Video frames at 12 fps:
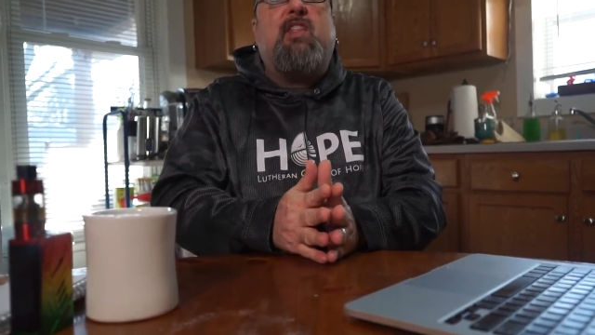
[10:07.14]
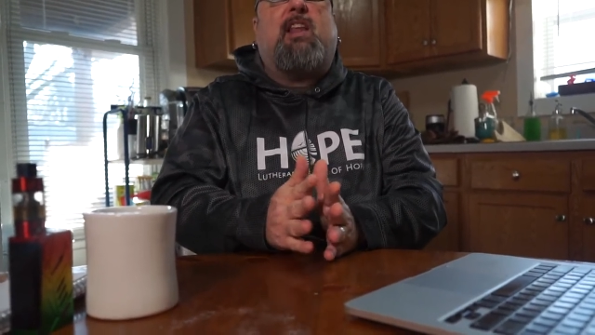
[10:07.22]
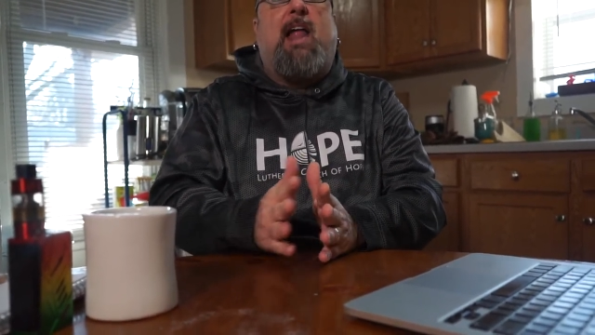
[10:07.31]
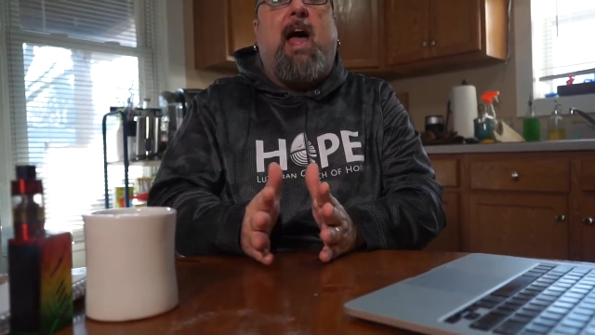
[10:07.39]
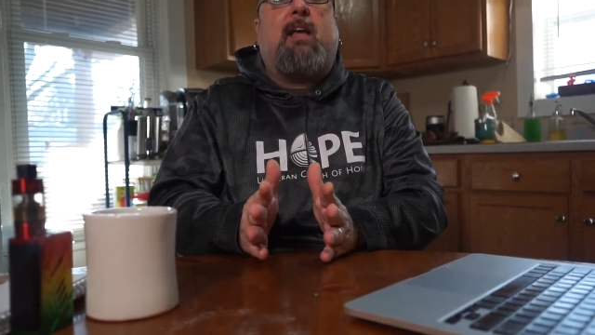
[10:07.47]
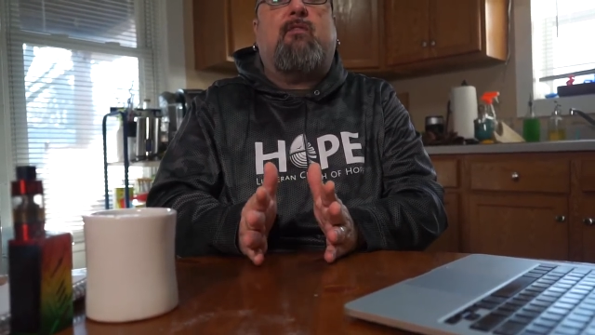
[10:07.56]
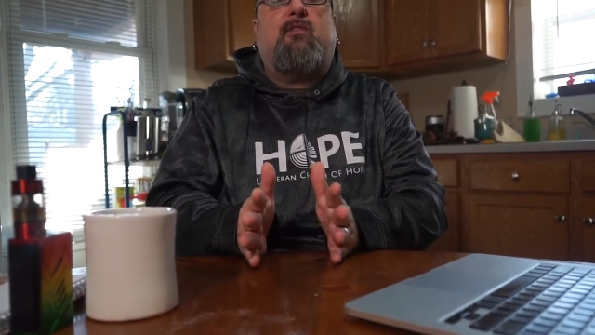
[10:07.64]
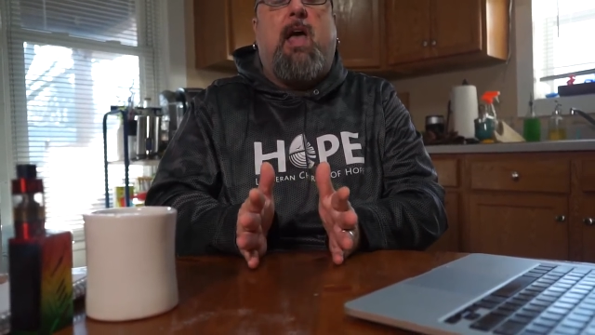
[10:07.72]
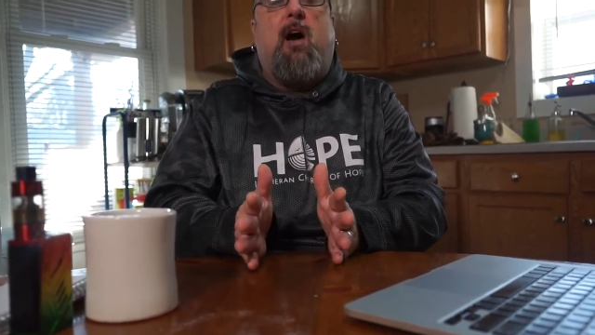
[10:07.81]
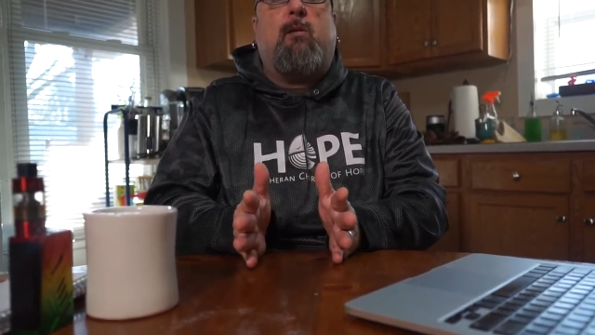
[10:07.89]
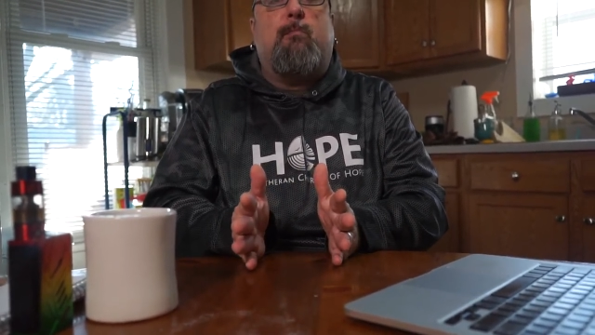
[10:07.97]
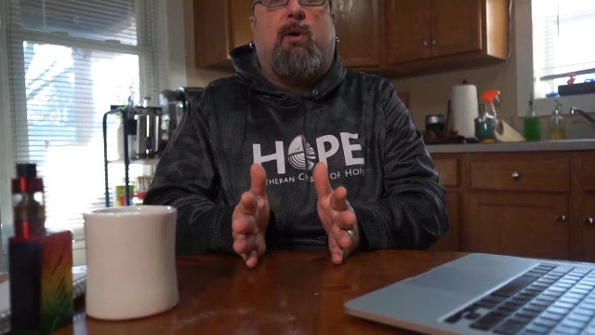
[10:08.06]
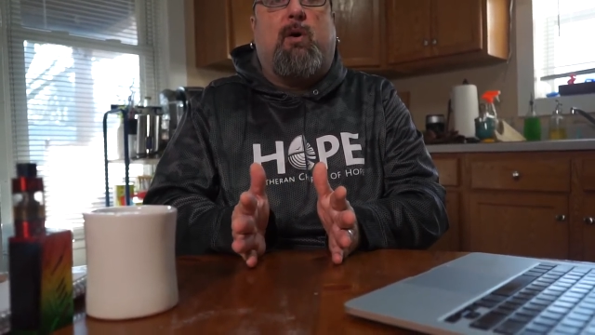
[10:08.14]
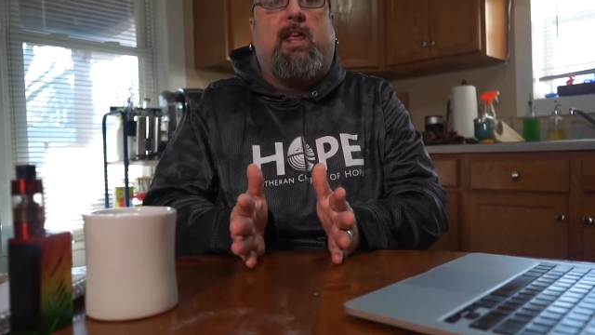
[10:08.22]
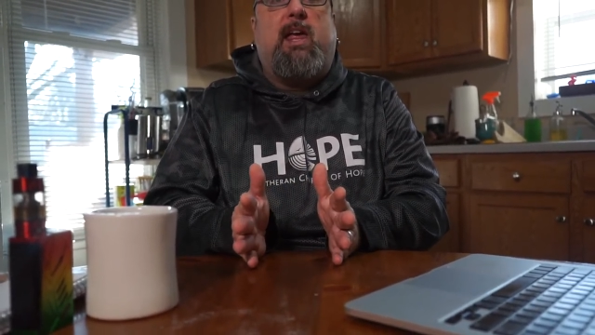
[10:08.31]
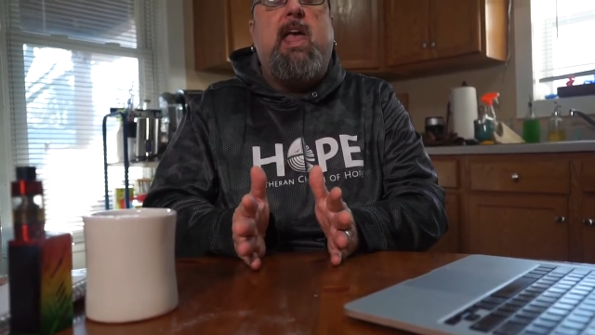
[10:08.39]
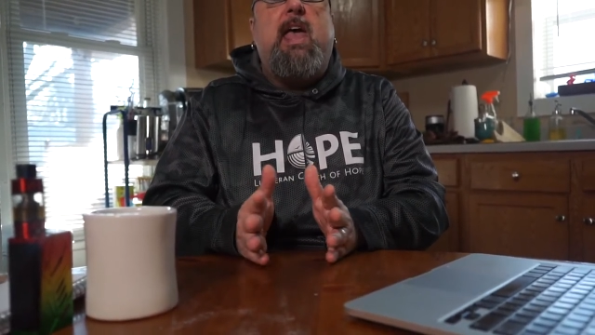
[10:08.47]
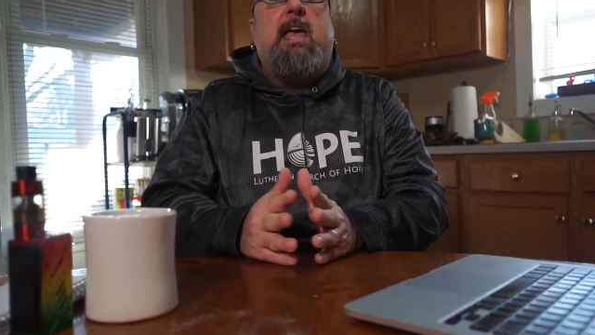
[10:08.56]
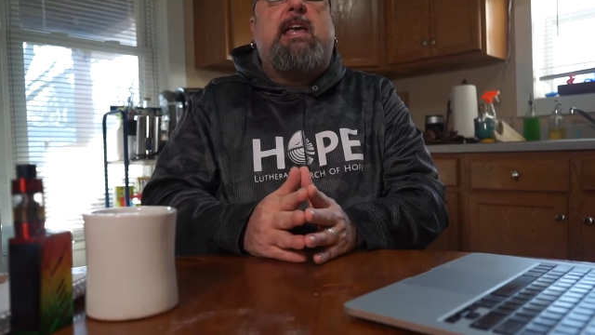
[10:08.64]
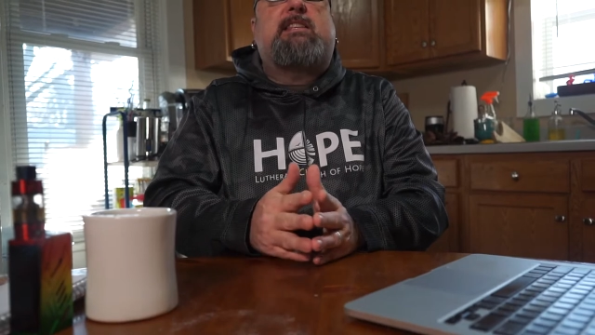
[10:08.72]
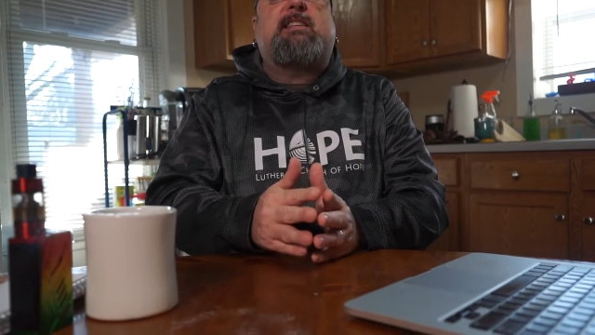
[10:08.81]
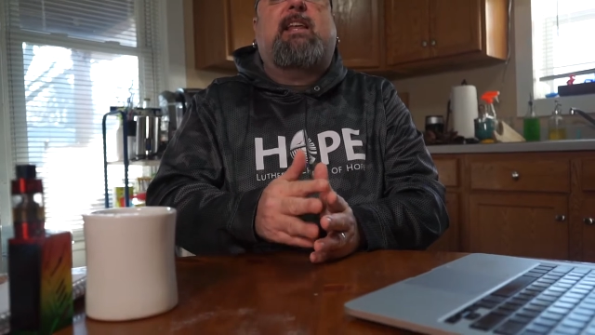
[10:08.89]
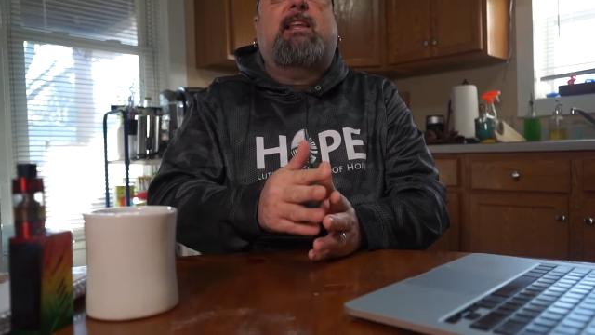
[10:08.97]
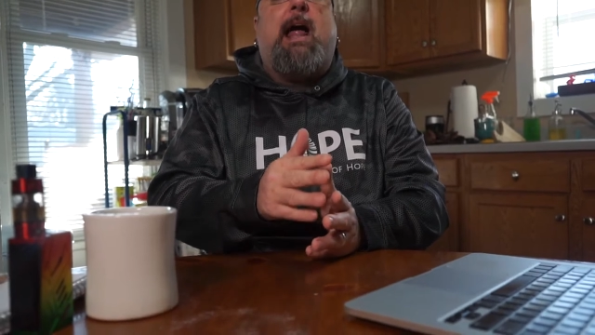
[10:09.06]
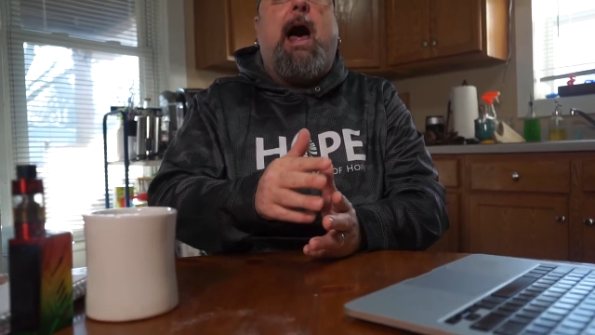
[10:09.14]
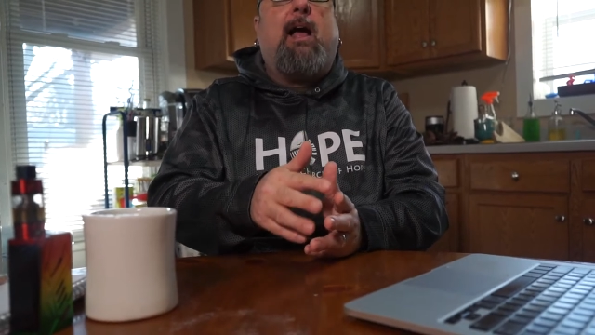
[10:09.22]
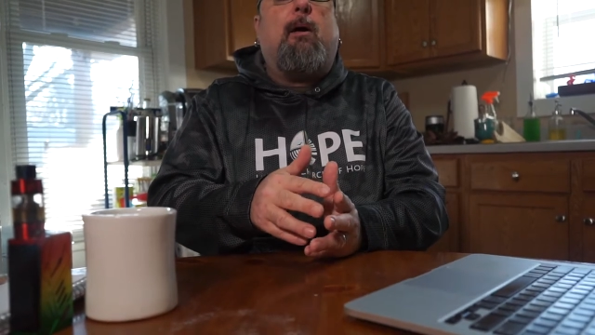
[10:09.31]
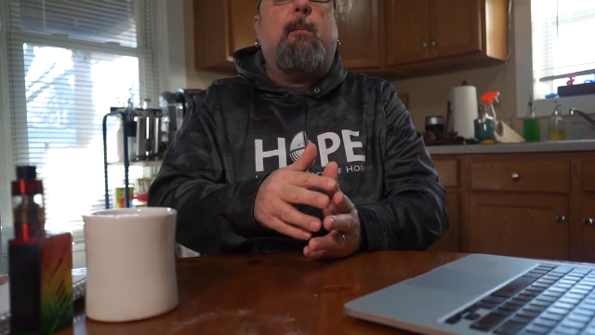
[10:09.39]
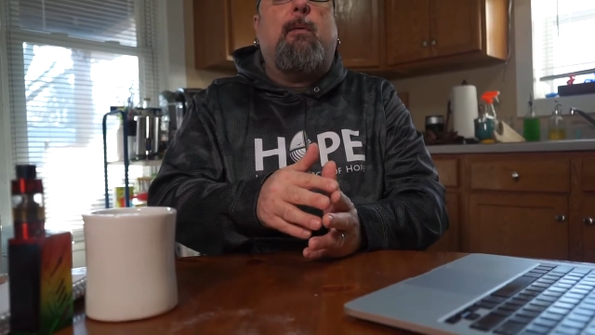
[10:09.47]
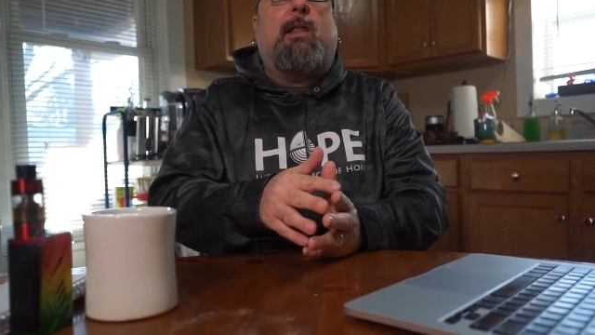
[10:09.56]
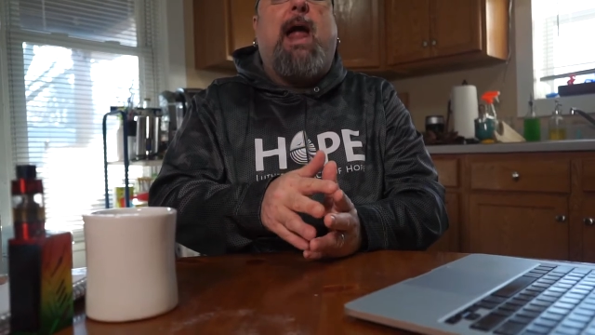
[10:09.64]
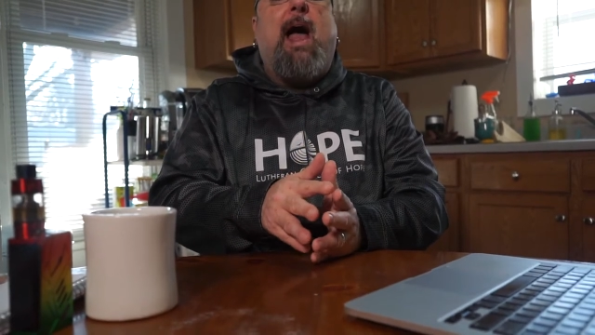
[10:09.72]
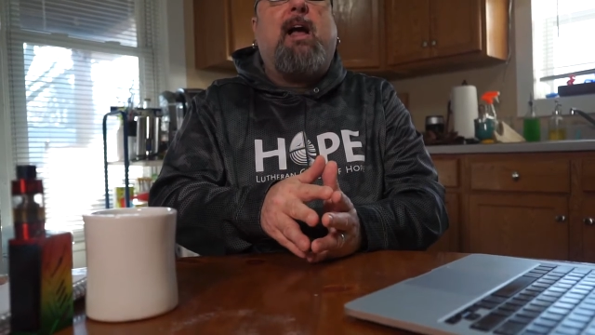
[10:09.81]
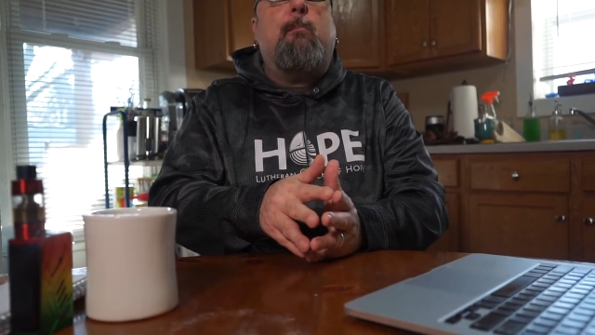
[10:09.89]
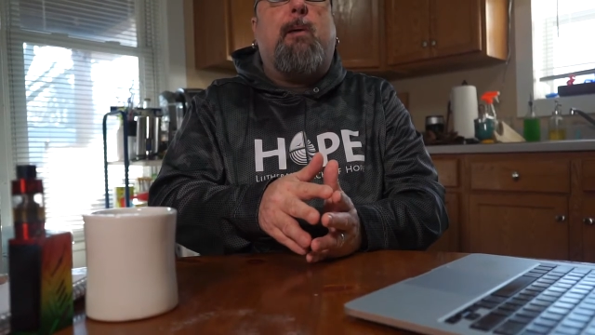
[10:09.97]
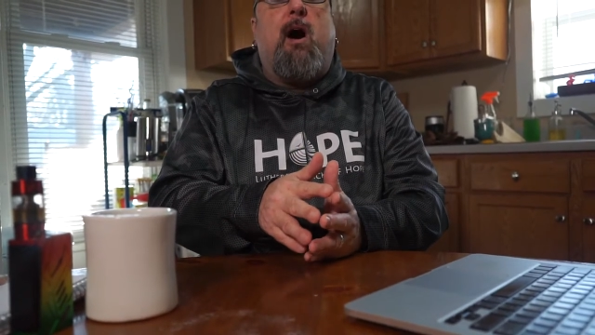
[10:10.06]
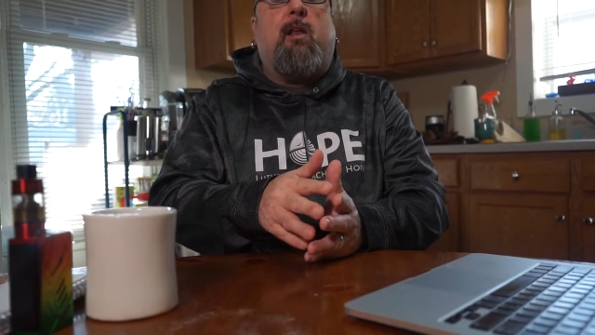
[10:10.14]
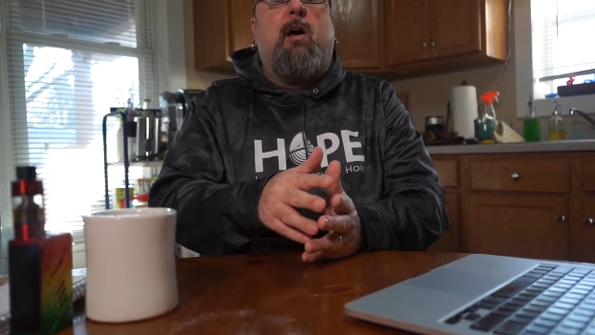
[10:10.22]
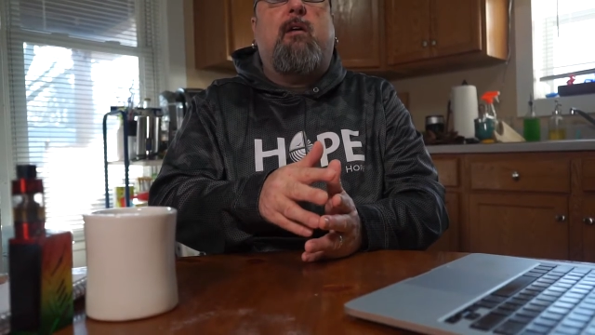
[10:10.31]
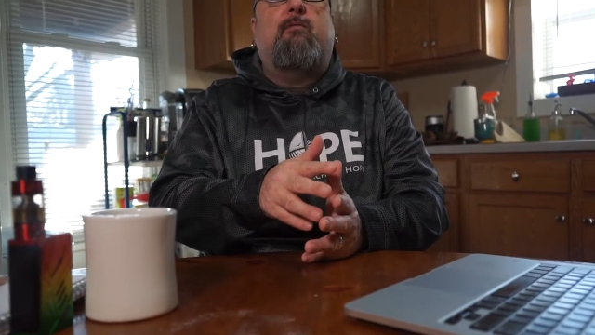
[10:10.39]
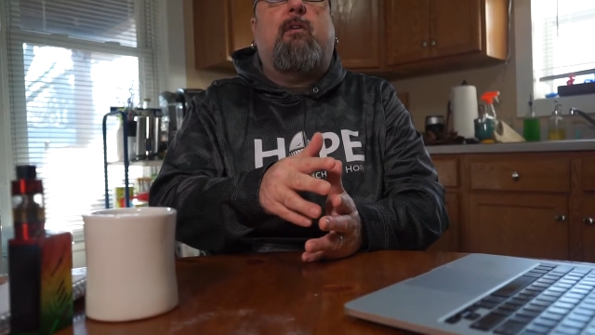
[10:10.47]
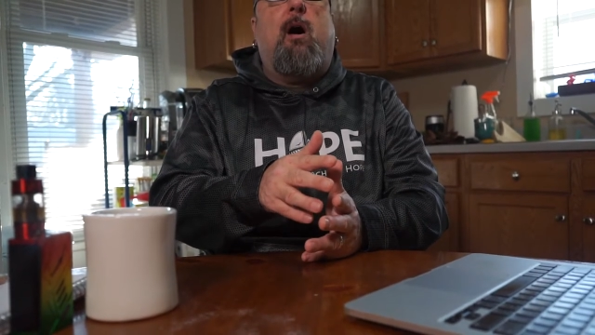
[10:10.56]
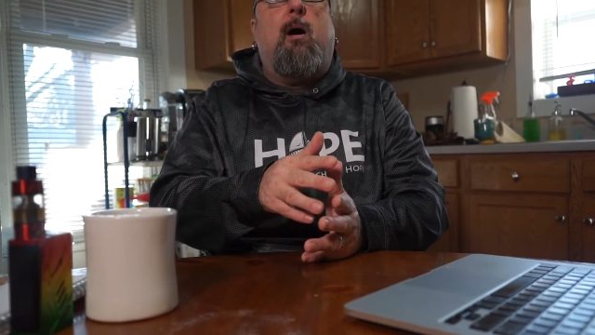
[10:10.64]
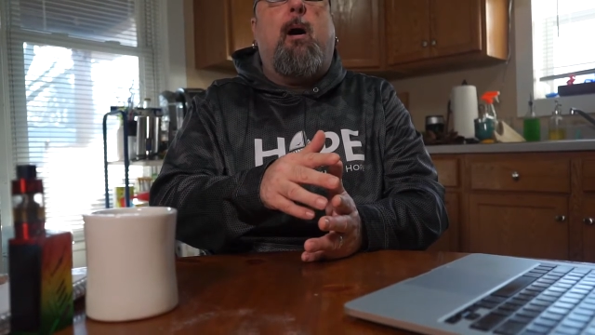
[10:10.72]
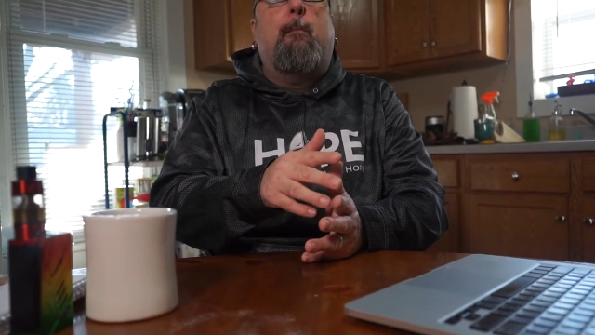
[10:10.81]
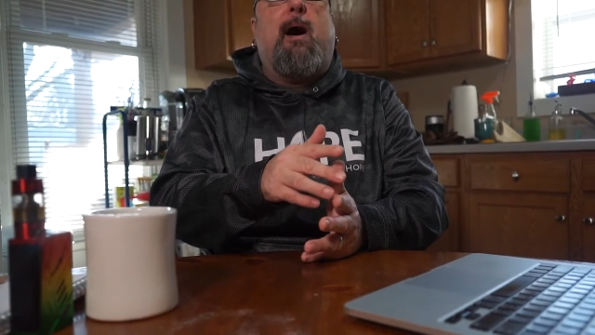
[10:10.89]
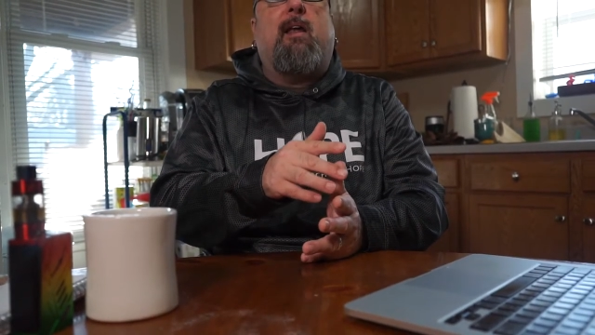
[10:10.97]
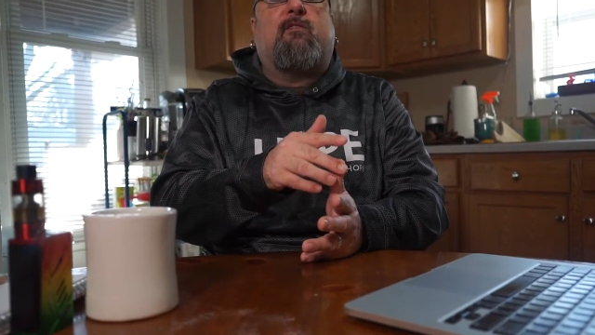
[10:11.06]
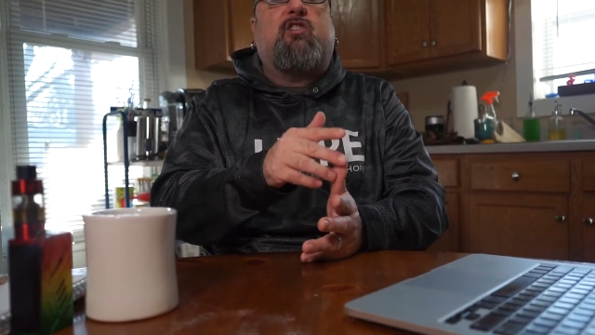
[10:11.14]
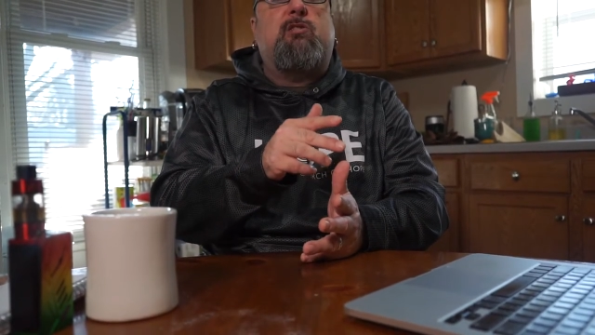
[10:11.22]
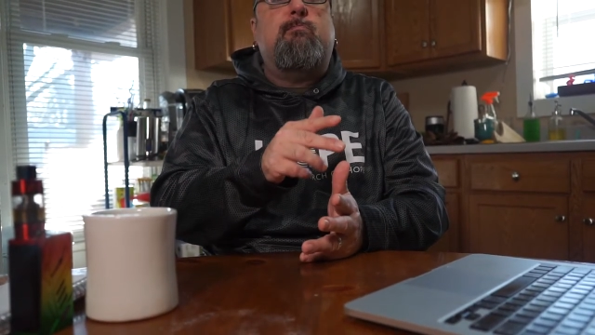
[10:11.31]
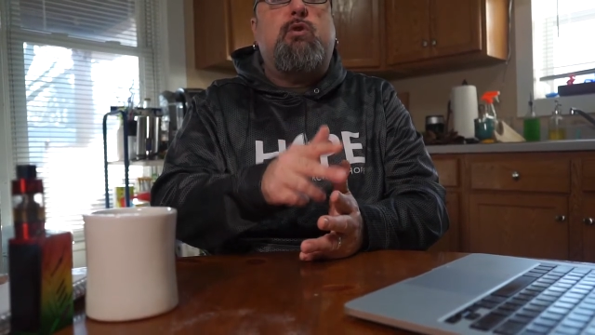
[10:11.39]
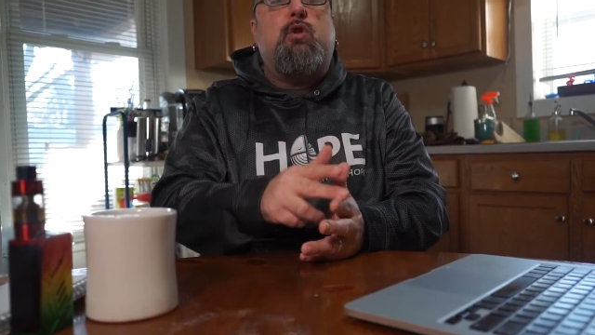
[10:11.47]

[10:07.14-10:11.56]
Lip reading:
Nobody's mouth can be seen.